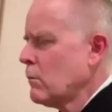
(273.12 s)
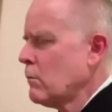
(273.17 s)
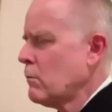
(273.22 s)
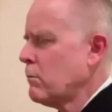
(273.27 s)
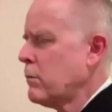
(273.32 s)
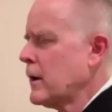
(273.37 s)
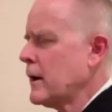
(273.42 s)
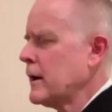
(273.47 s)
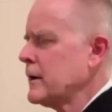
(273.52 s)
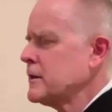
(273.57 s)

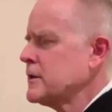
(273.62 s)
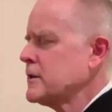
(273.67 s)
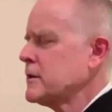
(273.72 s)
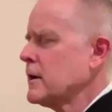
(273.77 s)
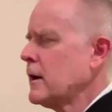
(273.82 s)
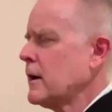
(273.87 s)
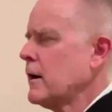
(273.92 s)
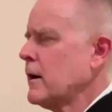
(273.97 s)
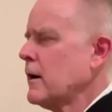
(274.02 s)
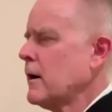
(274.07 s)
But
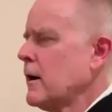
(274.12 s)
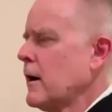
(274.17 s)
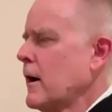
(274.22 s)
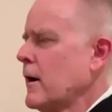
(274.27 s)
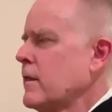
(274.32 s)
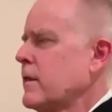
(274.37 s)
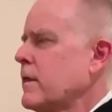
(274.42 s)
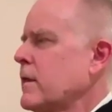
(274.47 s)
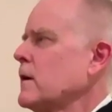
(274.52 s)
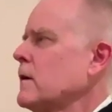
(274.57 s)

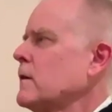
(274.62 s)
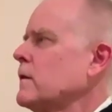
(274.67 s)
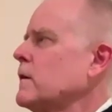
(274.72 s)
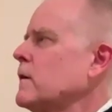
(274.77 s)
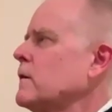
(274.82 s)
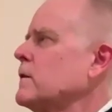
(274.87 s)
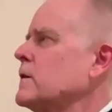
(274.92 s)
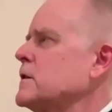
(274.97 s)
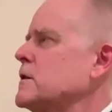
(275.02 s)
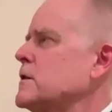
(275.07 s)
I think
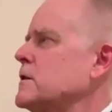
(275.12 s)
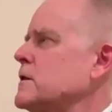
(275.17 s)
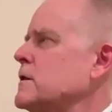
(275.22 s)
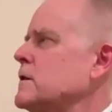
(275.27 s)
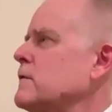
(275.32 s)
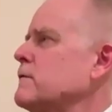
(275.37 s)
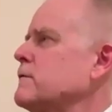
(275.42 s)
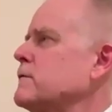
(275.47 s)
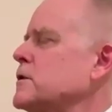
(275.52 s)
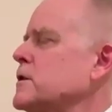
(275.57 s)
that this
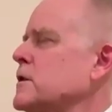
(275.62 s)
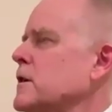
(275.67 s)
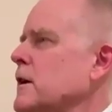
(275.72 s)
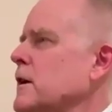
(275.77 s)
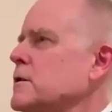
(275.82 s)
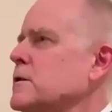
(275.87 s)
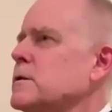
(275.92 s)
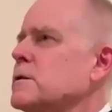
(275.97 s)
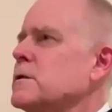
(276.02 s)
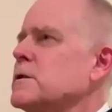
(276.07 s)

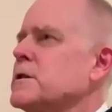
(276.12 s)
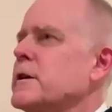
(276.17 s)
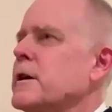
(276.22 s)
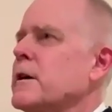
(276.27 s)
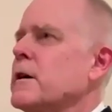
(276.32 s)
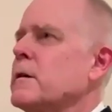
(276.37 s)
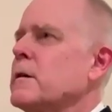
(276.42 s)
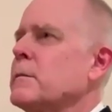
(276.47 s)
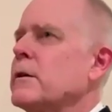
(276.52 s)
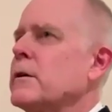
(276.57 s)
Fusatsu
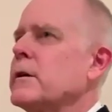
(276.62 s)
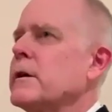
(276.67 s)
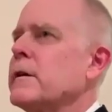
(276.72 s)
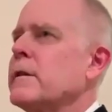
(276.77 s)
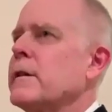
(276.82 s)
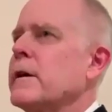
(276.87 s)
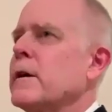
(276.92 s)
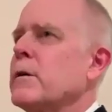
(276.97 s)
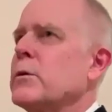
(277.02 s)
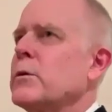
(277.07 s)
ceremony
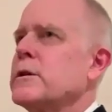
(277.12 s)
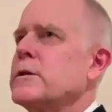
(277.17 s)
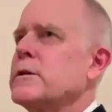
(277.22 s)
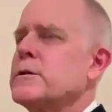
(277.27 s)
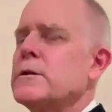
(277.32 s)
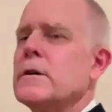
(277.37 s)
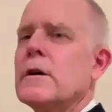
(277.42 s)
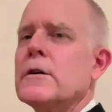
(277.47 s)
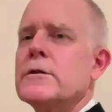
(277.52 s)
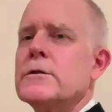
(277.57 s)
that we
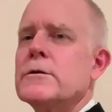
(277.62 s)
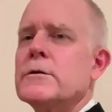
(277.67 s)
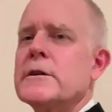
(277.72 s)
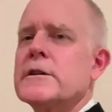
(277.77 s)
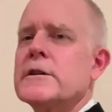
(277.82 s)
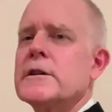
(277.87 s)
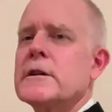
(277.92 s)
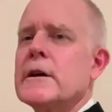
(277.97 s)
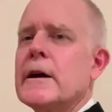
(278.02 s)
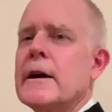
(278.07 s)
are
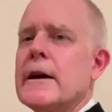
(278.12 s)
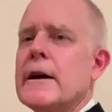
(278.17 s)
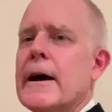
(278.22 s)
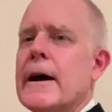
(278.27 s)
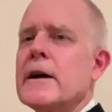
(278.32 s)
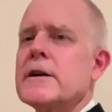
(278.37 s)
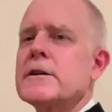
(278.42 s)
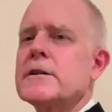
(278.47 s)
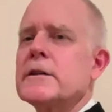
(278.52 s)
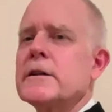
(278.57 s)
doing tonight
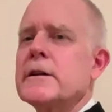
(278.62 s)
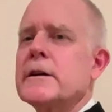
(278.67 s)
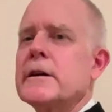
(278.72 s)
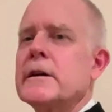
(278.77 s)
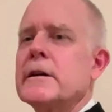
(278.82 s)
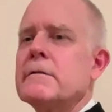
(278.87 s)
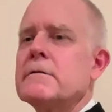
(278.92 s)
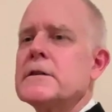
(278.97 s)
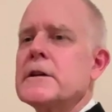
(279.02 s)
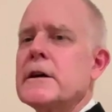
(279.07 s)
actually
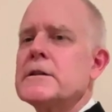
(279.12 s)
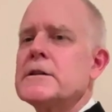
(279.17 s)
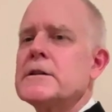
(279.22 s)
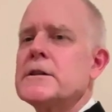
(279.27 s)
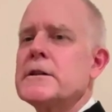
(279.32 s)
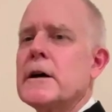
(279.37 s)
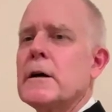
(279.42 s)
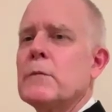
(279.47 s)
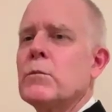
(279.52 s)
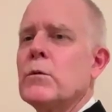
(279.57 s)
gives
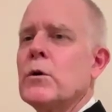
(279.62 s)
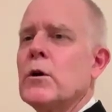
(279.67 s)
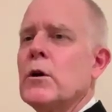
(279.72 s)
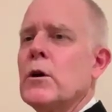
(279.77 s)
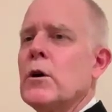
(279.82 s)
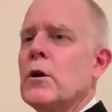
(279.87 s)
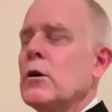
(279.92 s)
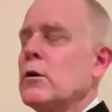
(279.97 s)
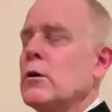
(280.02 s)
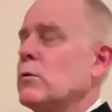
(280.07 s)
us some
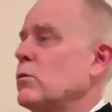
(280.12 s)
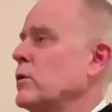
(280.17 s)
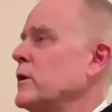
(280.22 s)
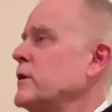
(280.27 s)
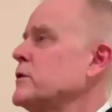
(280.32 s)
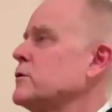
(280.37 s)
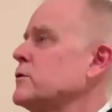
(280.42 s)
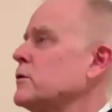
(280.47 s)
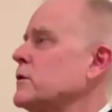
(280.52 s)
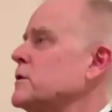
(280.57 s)

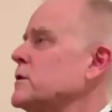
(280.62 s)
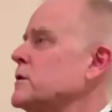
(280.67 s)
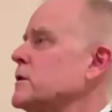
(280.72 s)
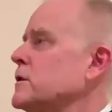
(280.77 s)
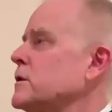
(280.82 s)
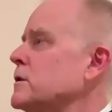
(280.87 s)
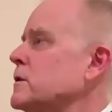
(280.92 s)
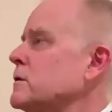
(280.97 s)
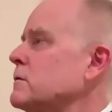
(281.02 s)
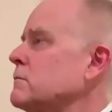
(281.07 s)

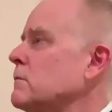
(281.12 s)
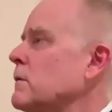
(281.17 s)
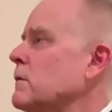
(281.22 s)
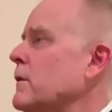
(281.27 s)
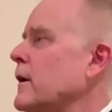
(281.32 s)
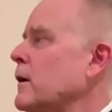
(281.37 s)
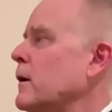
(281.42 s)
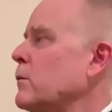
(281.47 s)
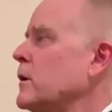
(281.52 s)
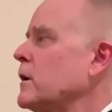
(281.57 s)
resources
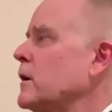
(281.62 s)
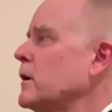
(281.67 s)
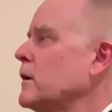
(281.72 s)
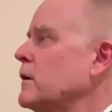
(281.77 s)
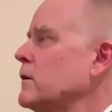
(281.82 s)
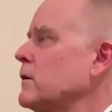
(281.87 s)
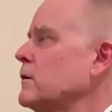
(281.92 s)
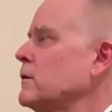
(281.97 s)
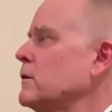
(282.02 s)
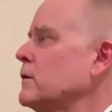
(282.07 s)
that we
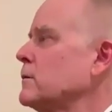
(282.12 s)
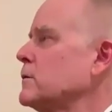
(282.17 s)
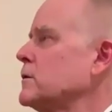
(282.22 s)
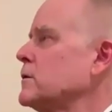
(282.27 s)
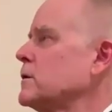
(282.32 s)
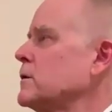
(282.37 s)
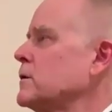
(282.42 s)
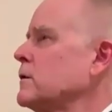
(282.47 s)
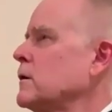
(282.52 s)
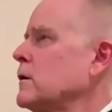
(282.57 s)
can
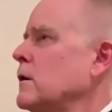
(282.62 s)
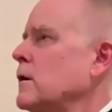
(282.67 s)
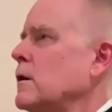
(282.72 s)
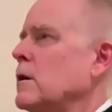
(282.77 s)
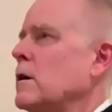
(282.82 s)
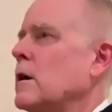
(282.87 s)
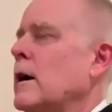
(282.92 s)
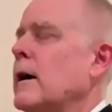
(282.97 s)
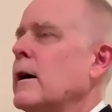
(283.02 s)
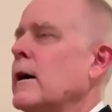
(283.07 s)
use
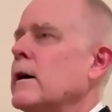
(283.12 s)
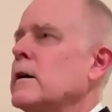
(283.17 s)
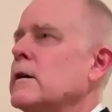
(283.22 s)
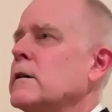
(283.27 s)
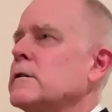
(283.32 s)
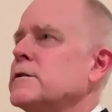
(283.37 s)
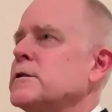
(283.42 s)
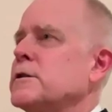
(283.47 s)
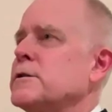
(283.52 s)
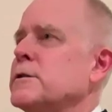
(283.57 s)

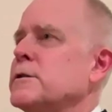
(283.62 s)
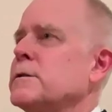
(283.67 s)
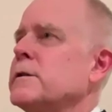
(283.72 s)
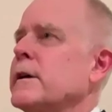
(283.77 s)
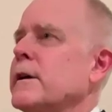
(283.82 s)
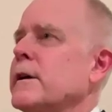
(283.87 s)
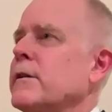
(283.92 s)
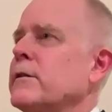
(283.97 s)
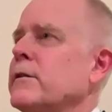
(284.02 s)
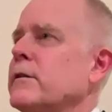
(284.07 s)
to do
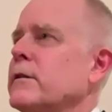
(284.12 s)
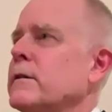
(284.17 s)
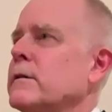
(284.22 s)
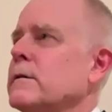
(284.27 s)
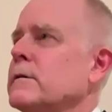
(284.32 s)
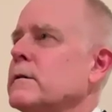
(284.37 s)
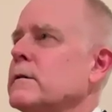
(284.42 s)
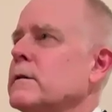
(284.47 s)
this.